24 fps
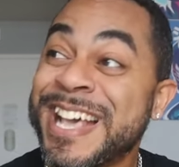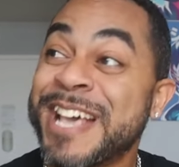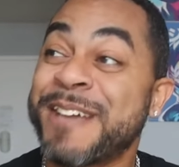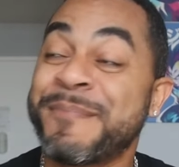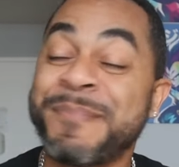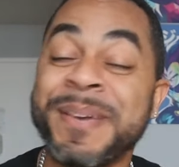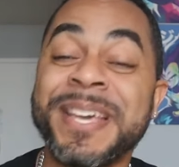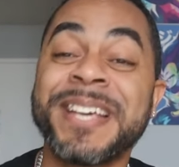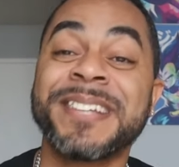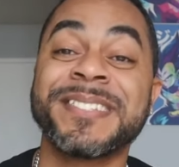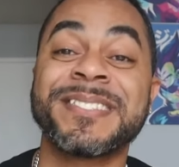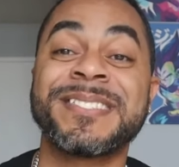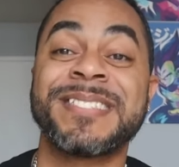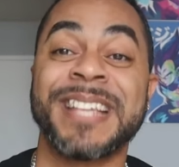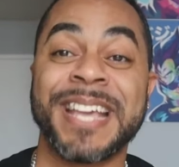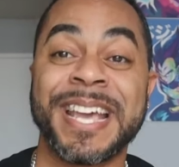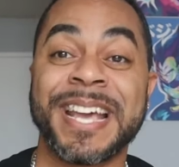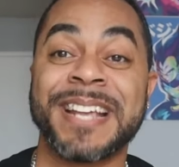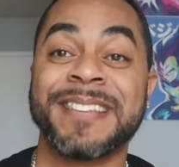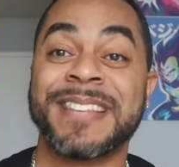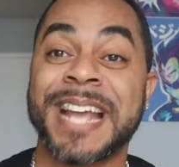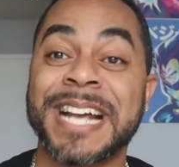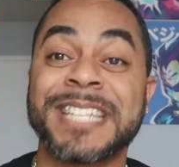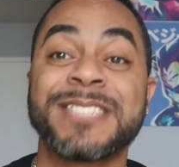Mia's
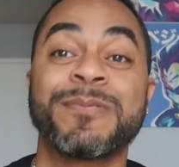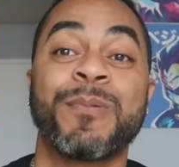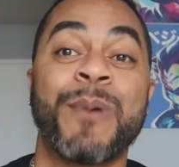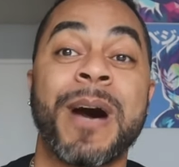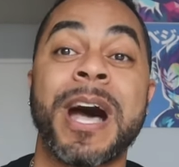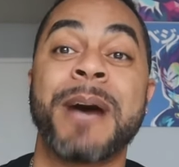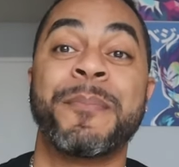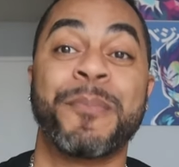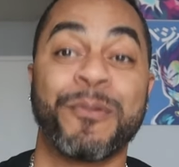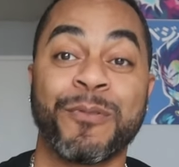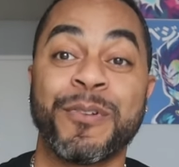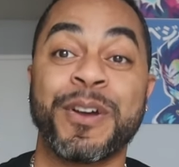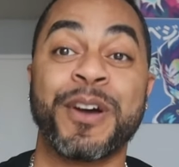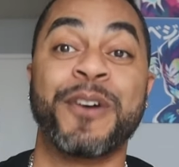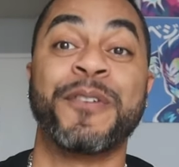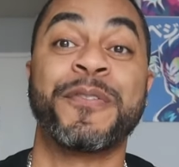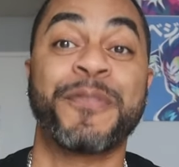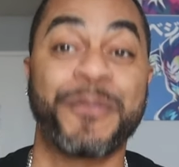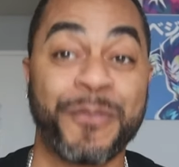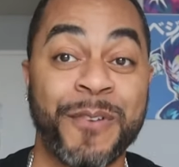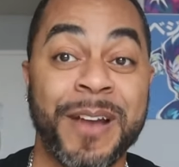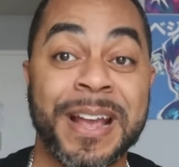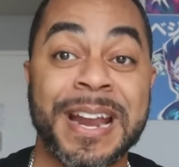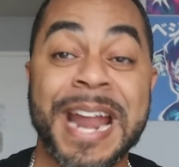saying, that's why I'm a real
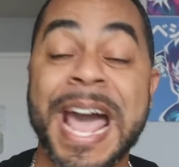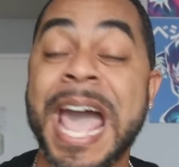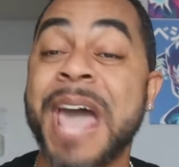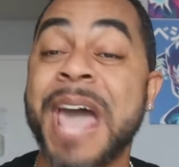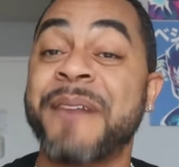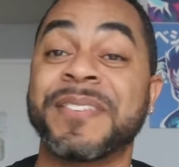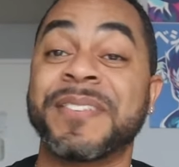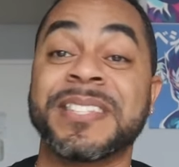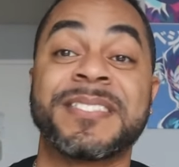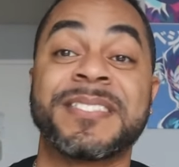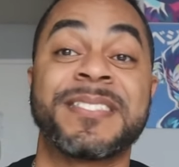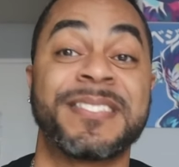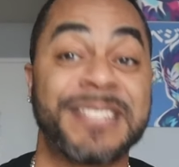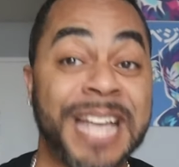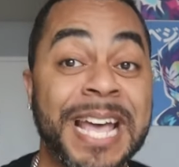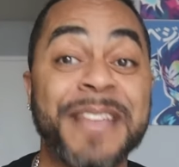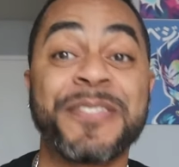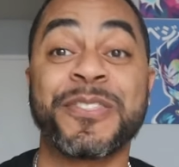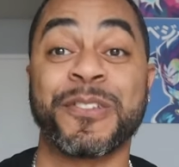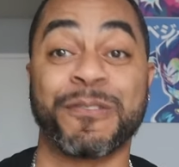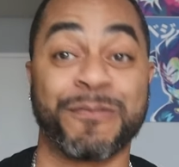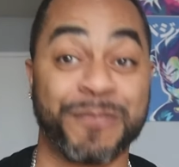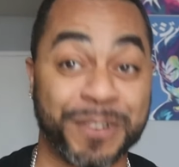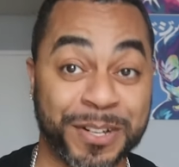friend. I haven't
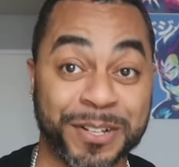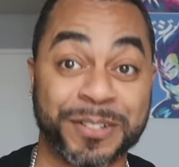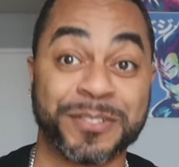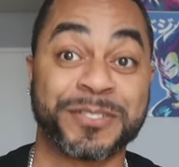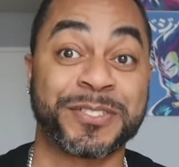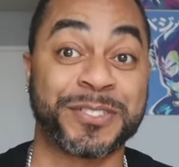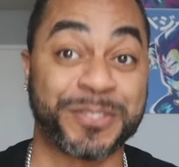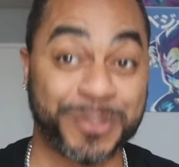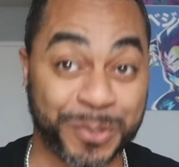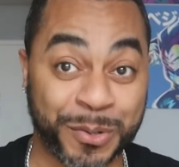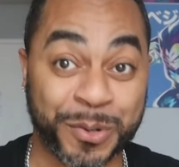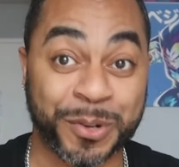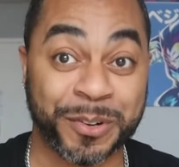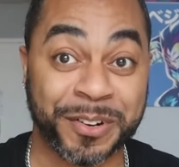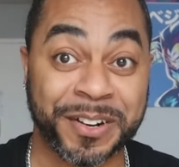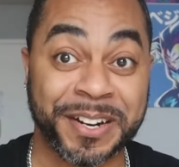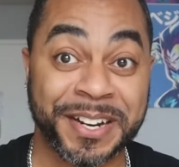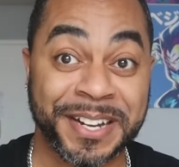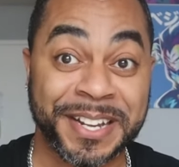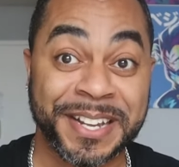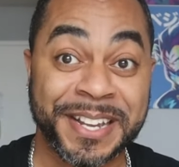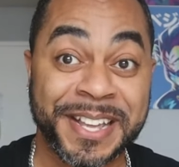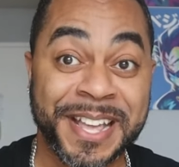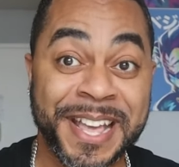said the real
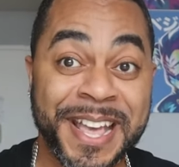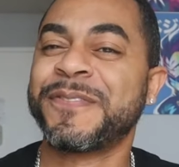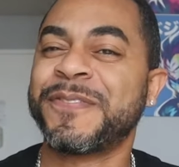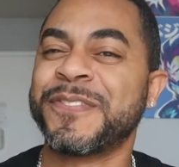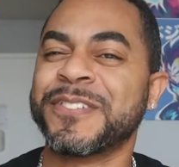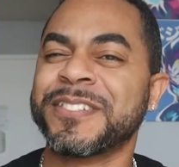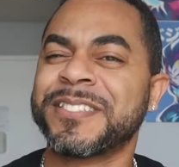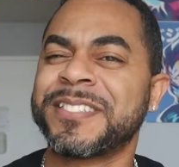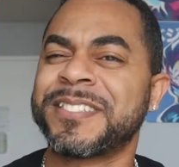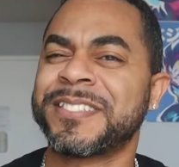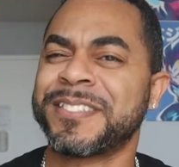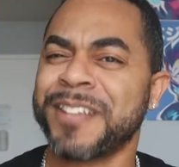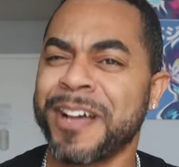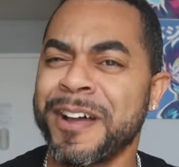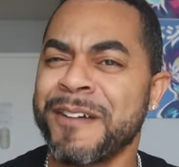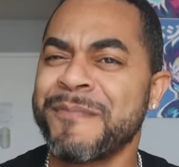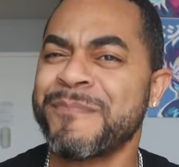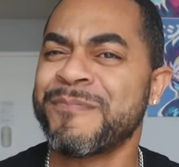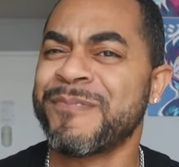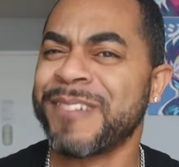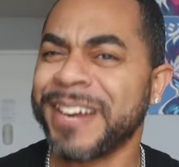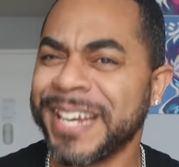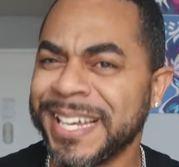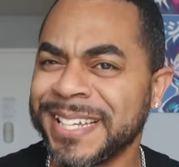story. For
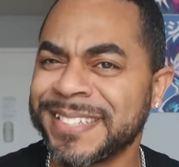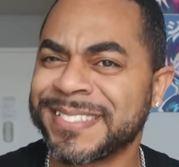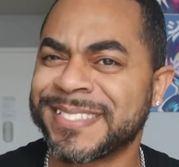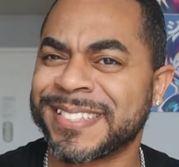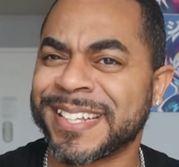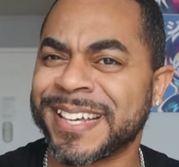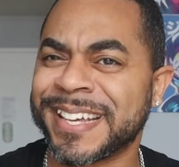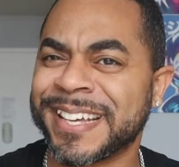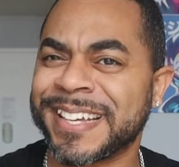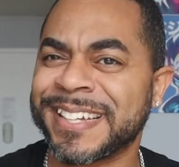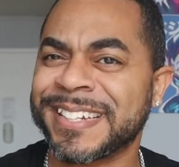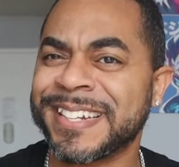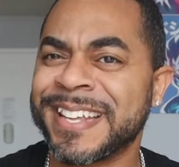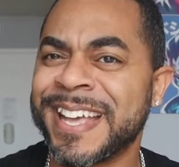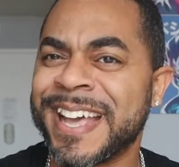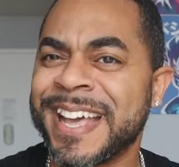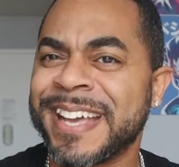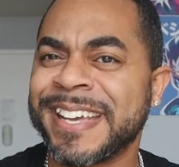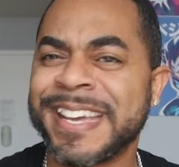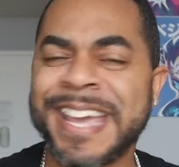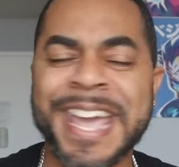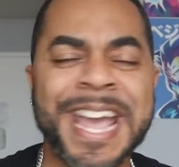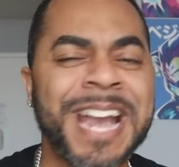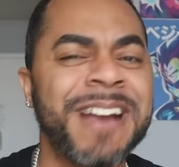some reason,
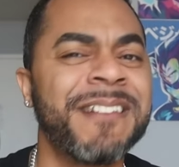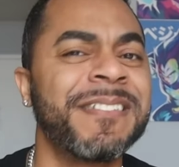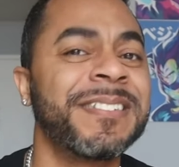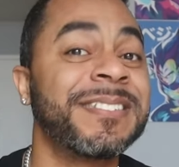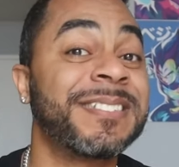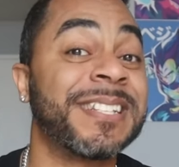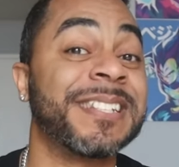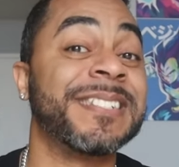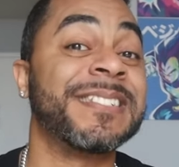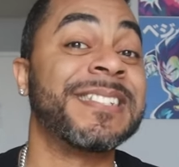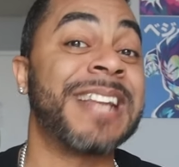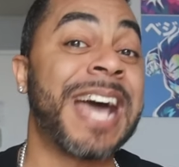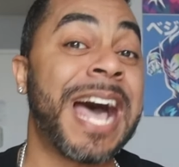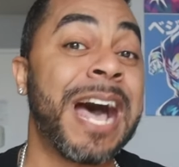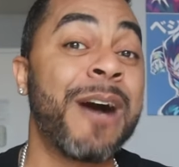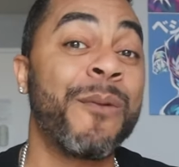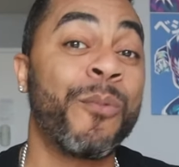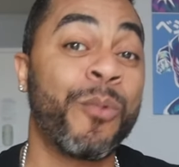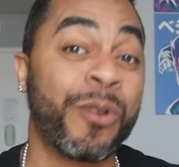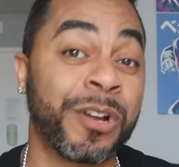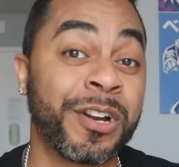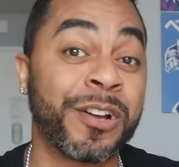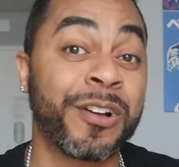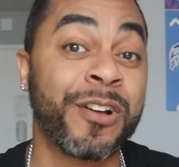Karen did
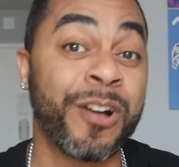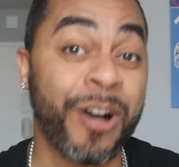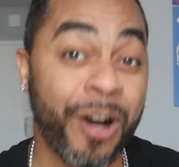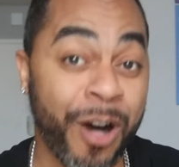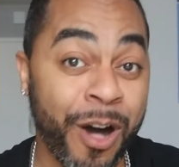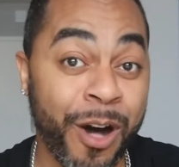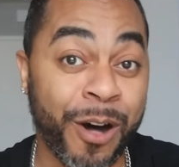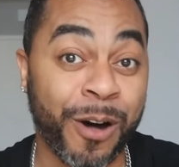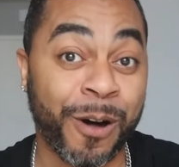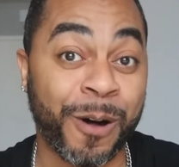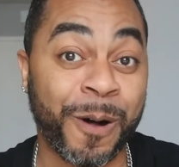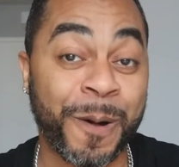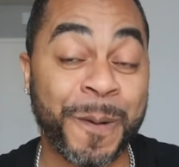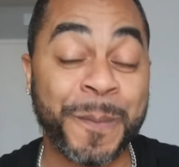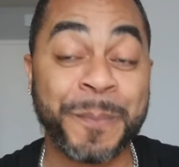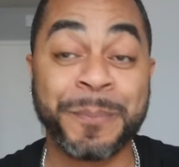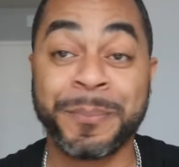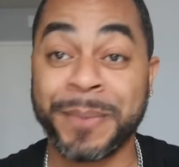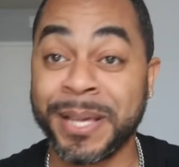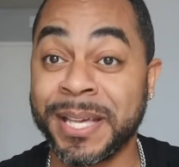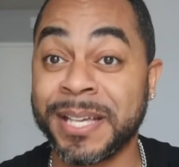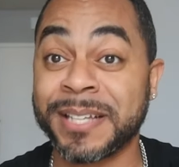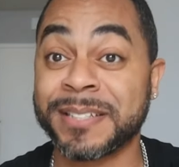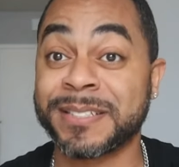not want to call
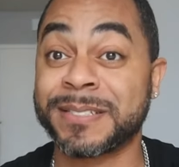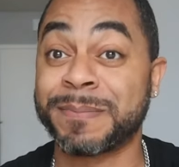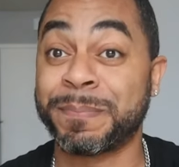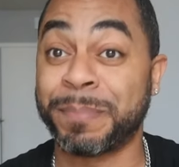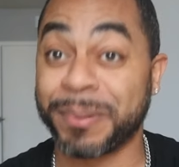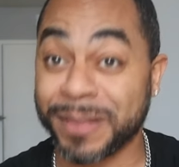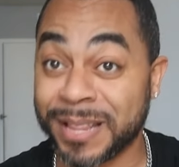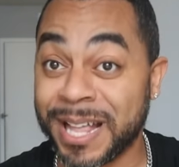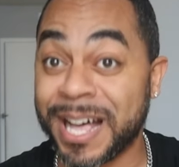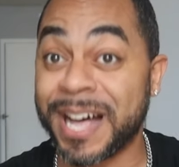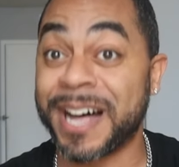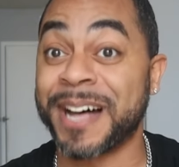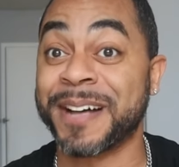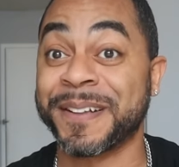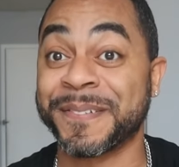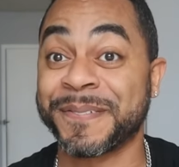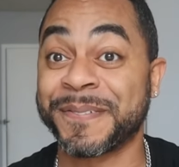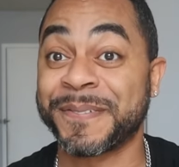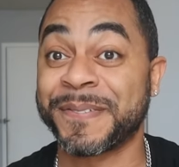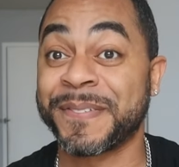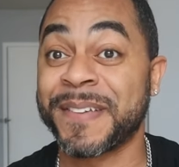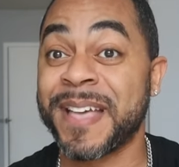Mia's bluff.